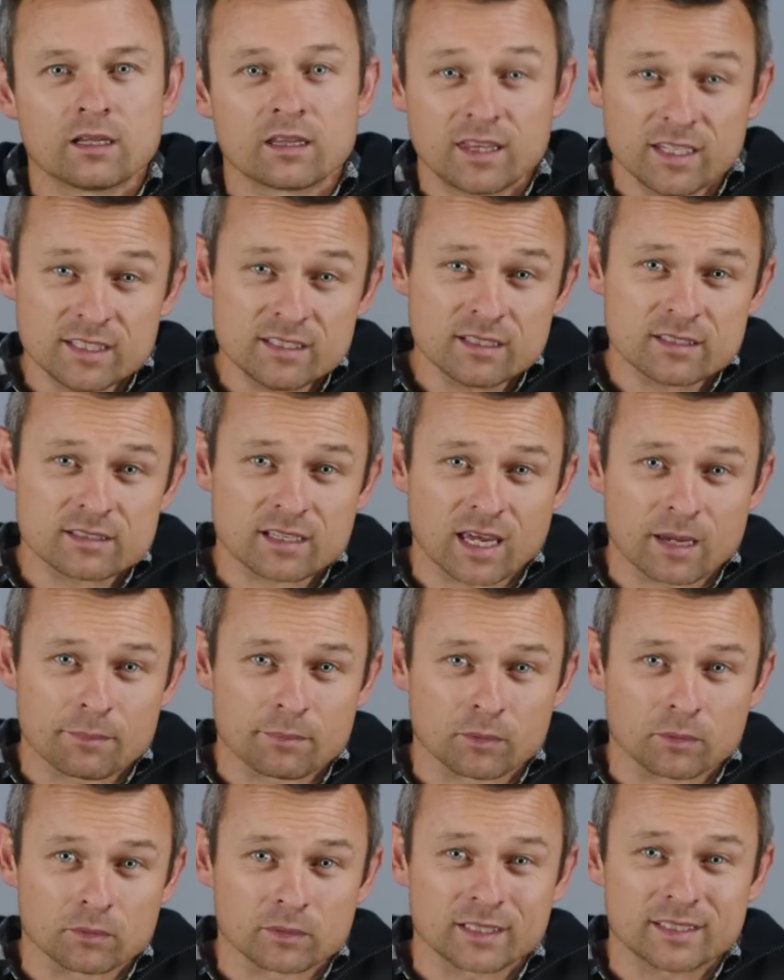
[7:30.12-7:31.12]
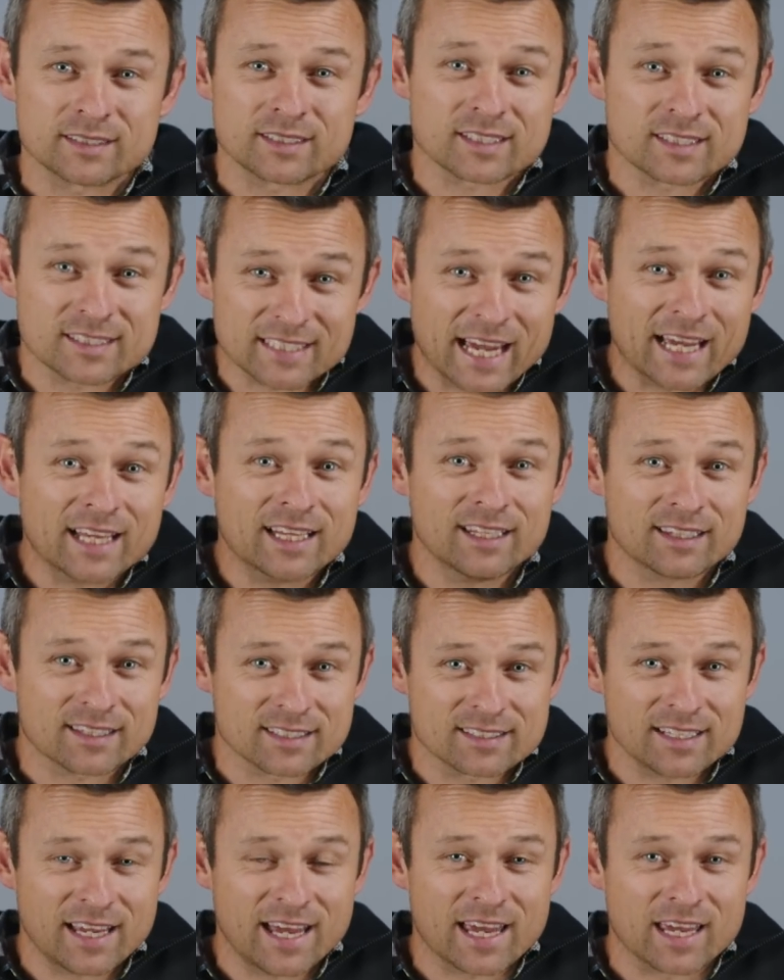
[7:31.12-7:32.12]
This example is exactly the
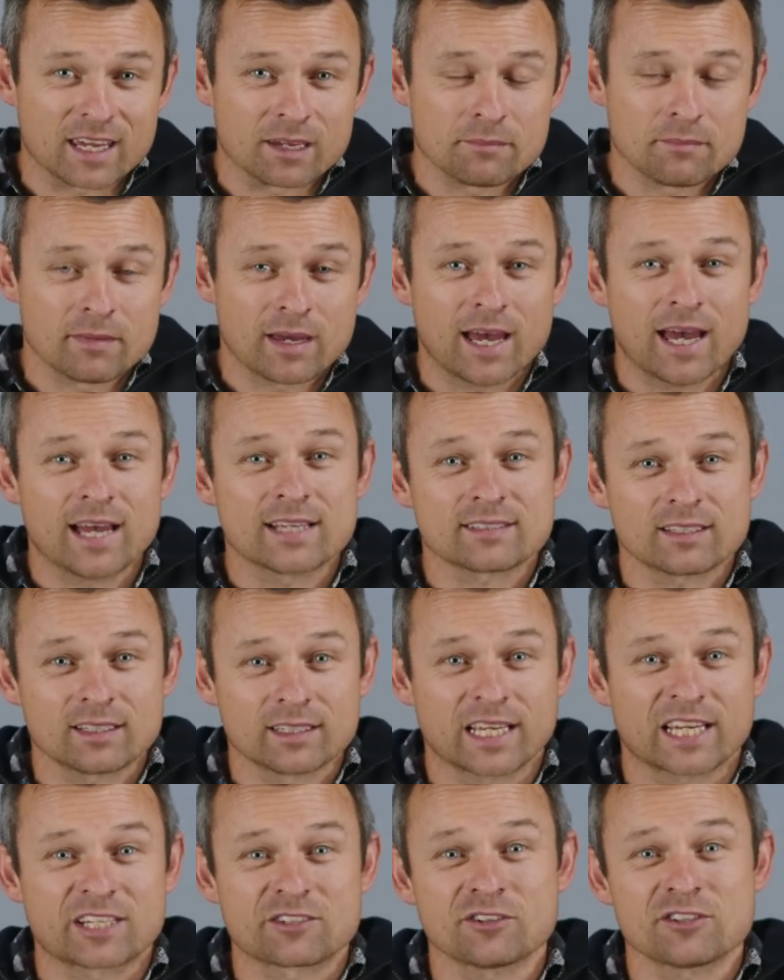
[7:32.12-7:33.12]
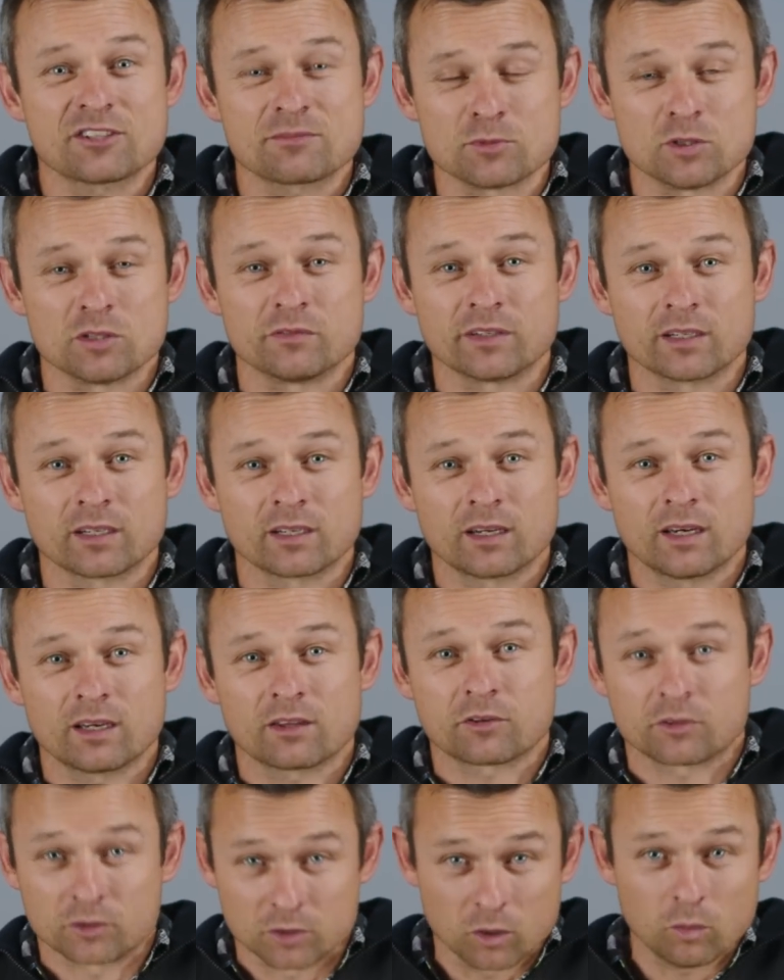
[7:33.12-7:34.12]
same as electrons moving
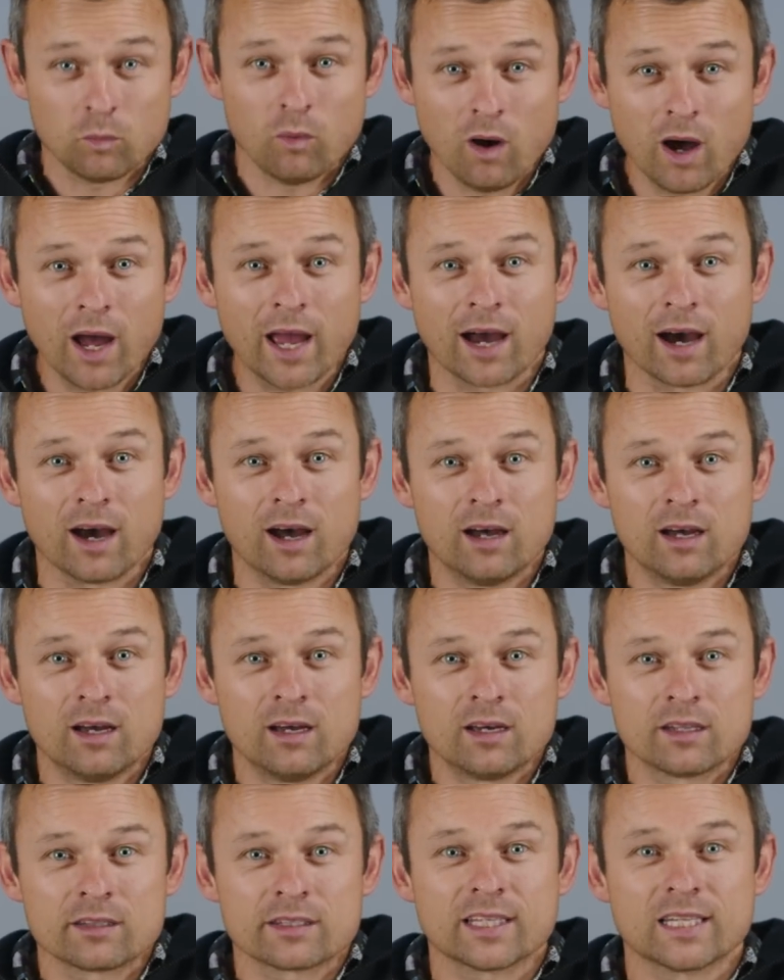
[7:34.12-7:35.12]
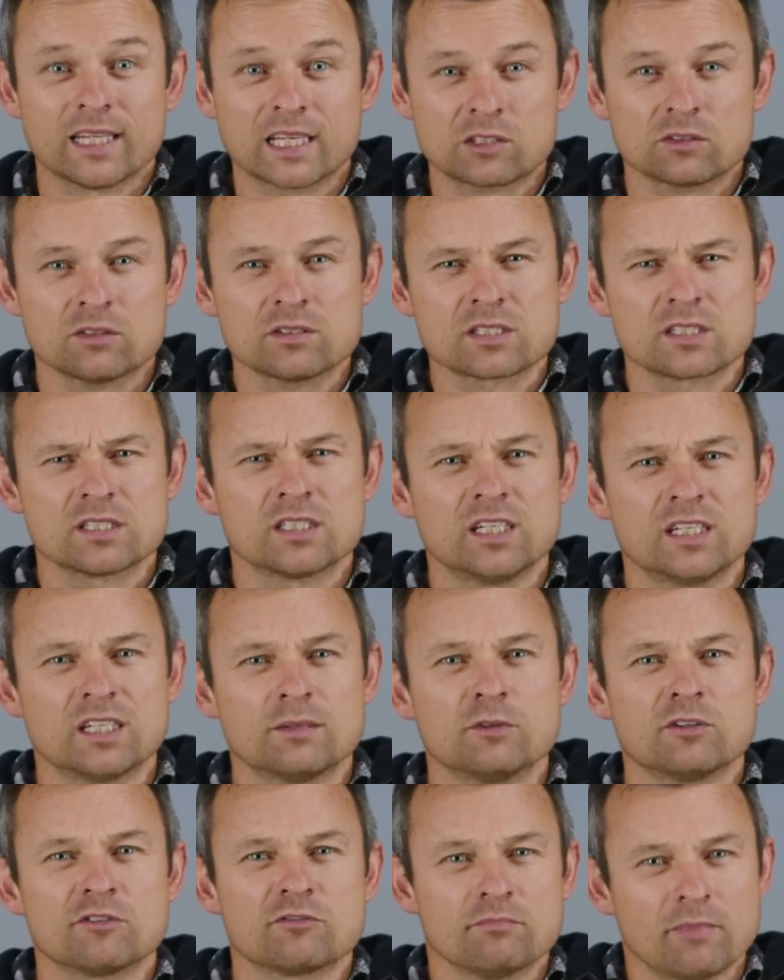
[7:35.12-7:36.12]
through a wire. The electrons need
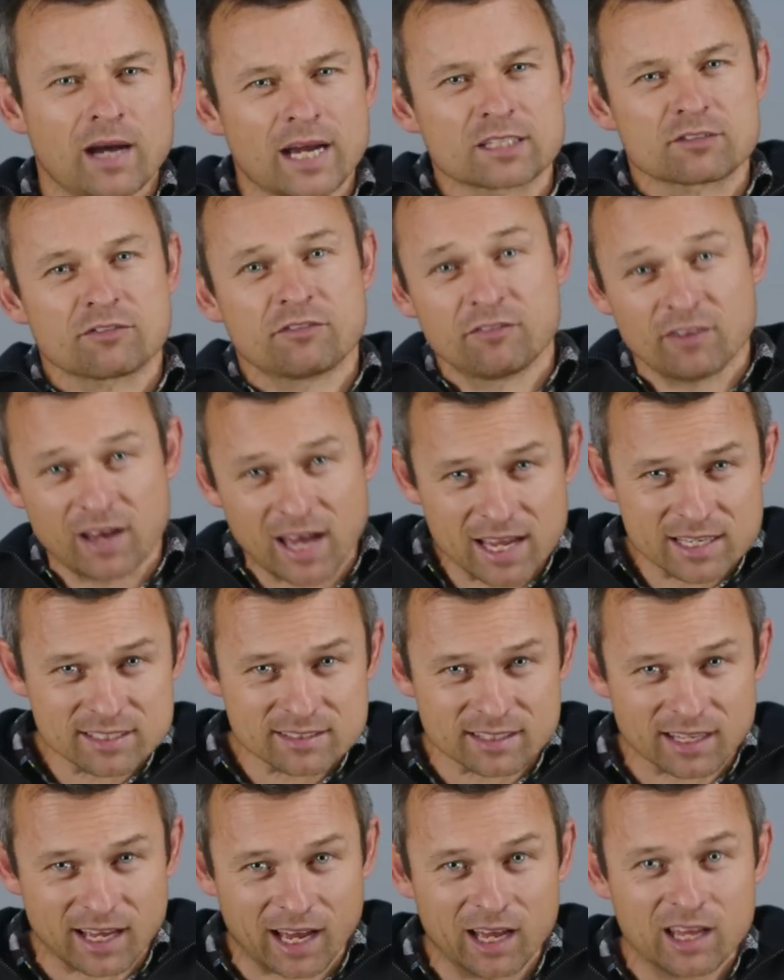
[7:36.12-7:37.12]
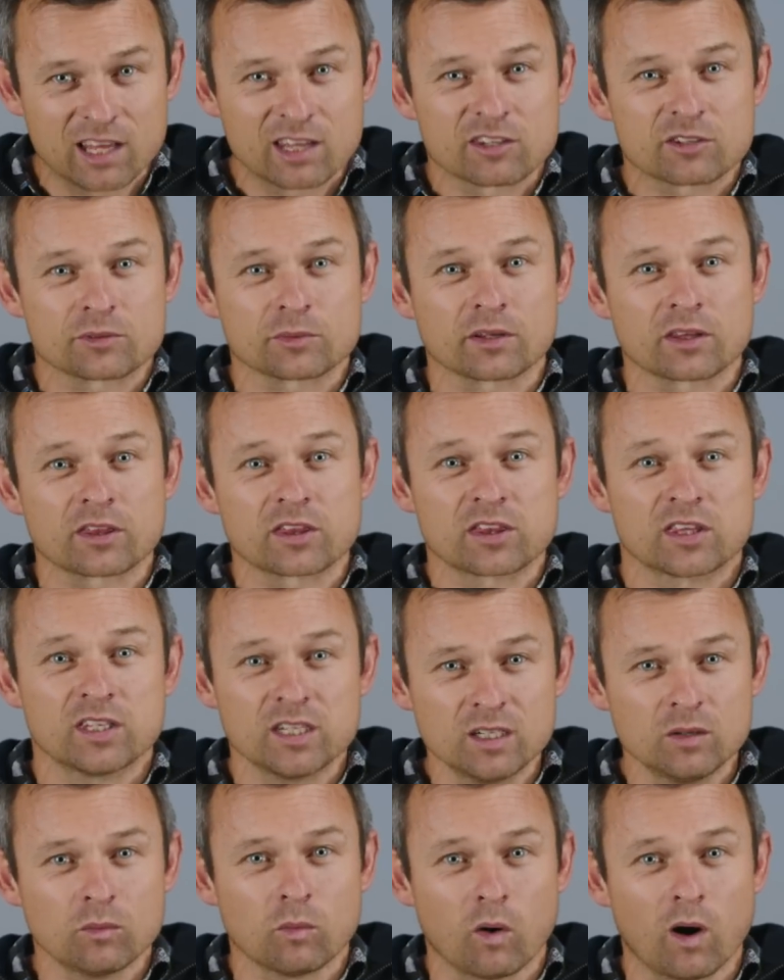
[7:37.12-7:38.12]
to move much faster through a
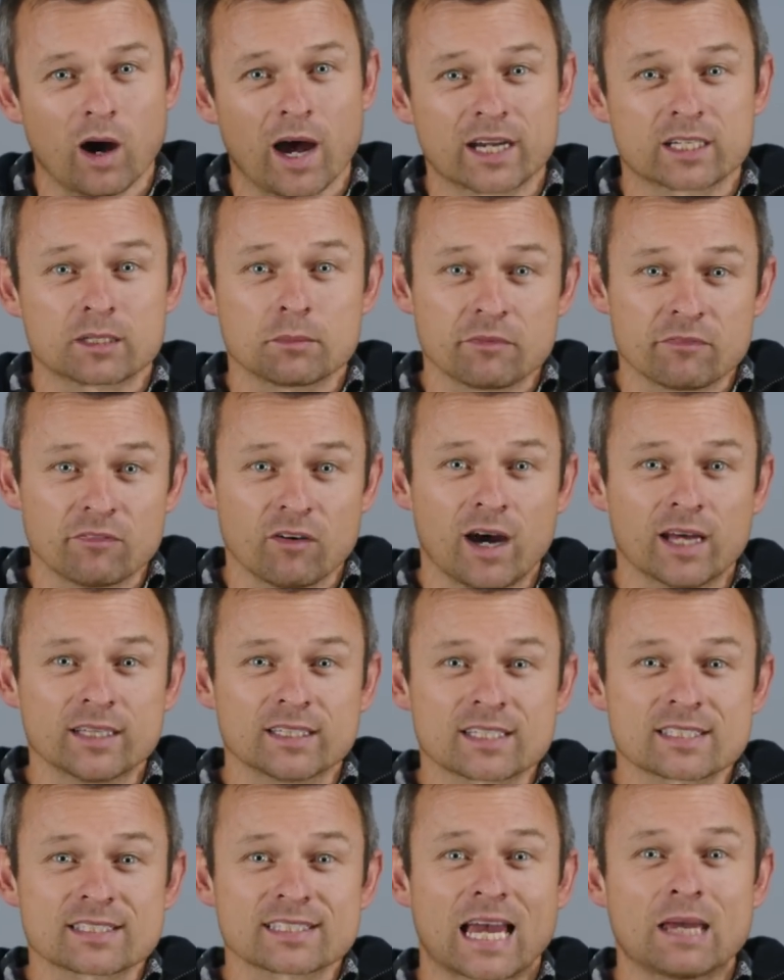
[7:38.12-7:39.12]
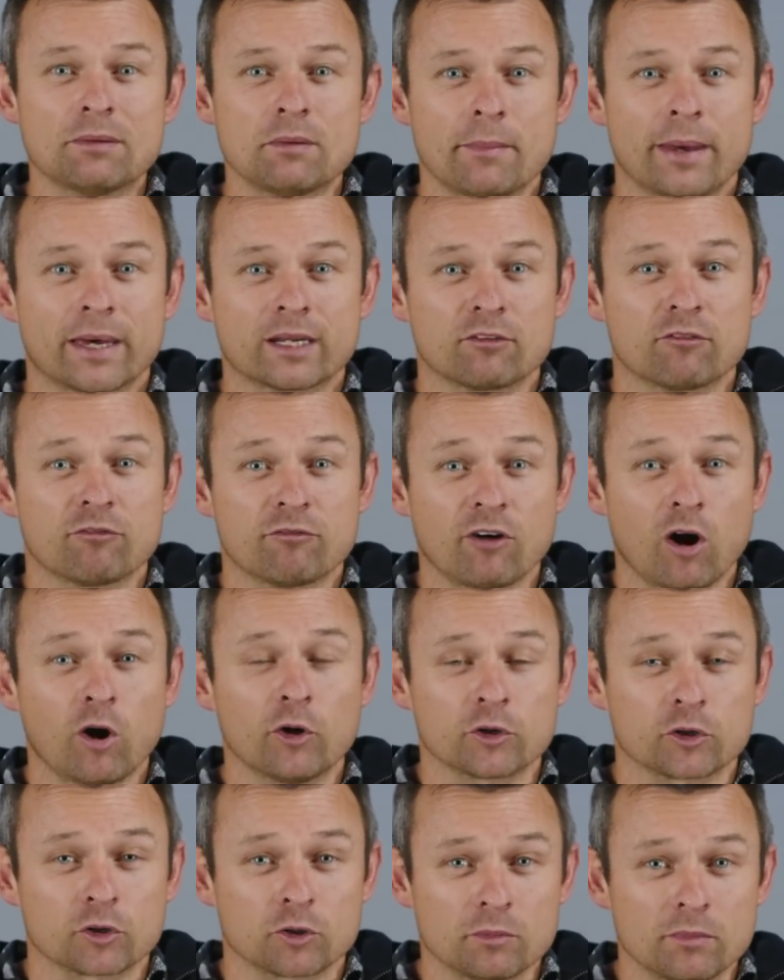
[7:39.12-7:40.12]
thinner wire to provide the same amount of
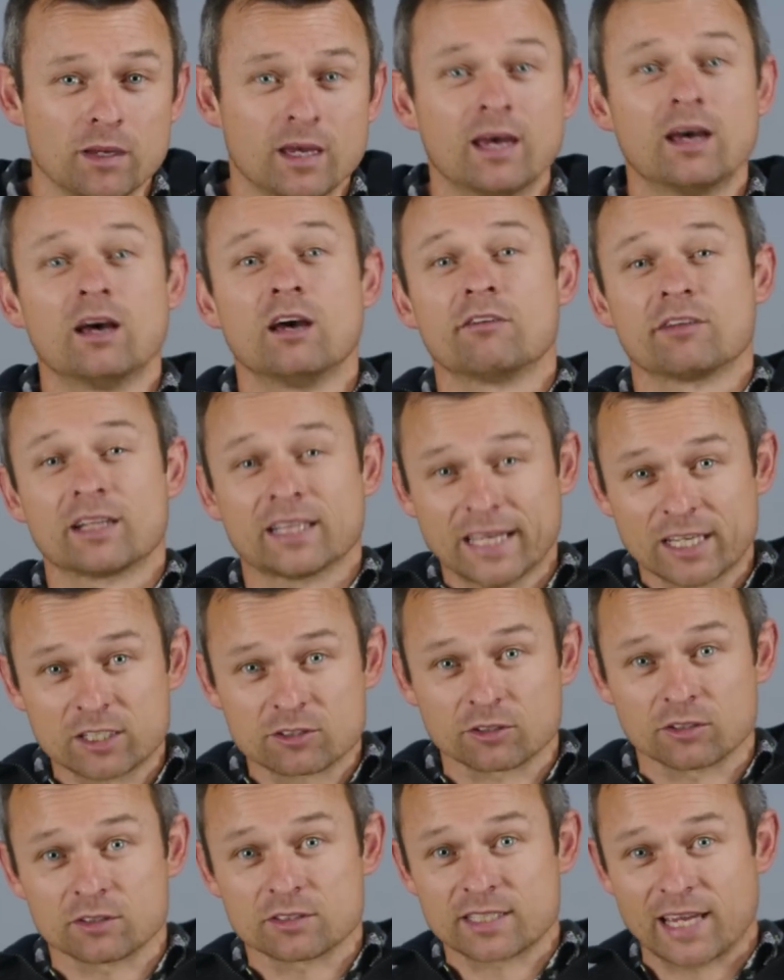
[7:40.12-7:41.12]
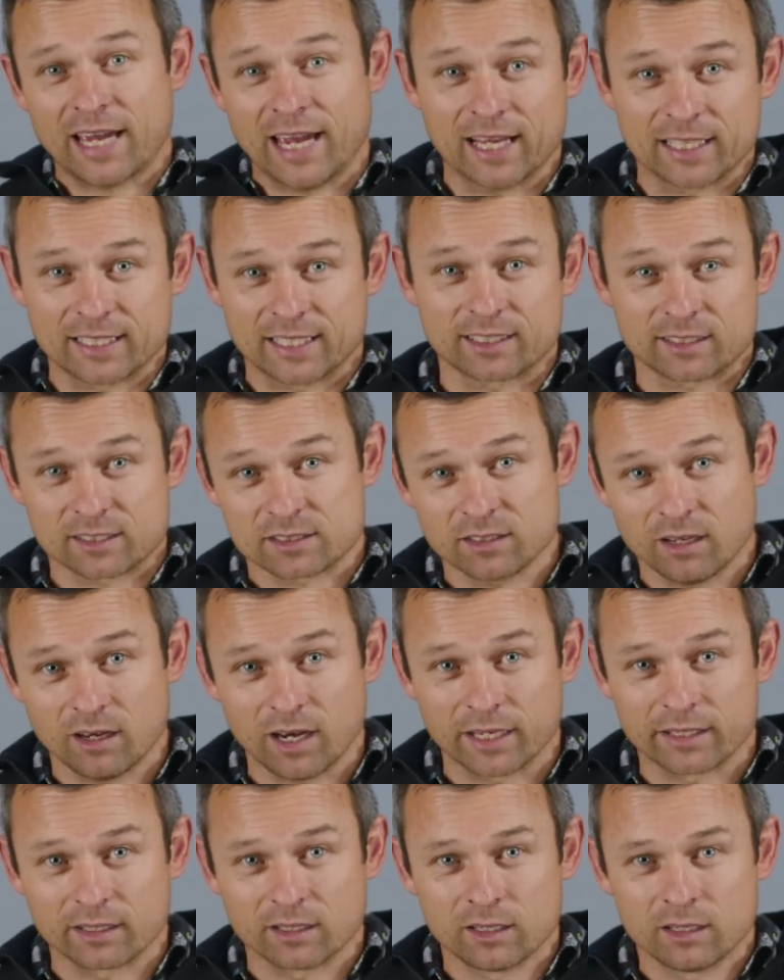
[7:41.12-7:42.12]
volume of electrons out the other
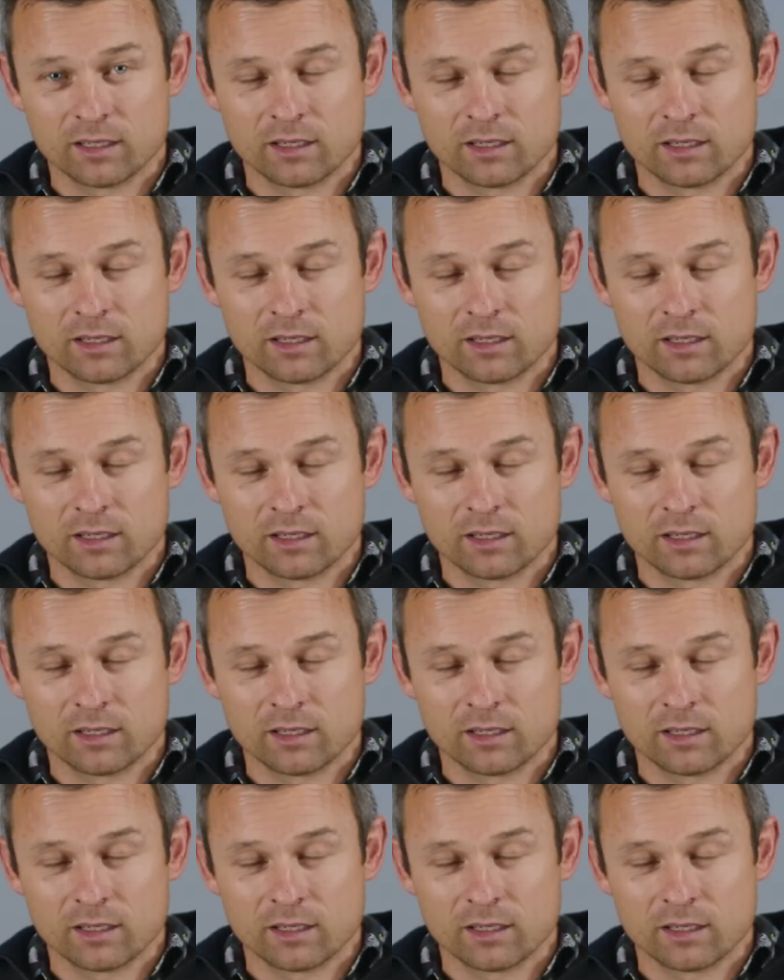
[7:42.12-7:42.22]
side.